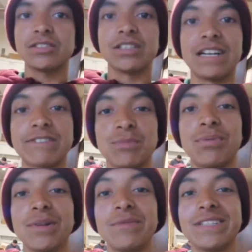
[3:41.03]
you're gonna have to
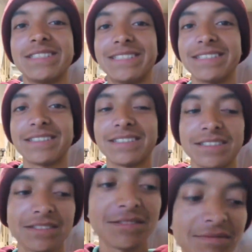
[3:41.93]
pull it with a stick
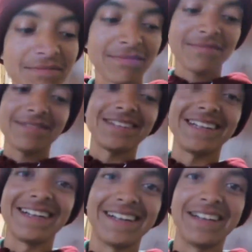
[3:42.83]

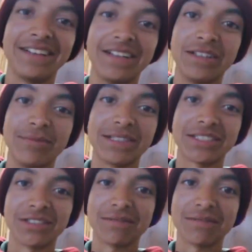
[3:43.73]
and then the mixer.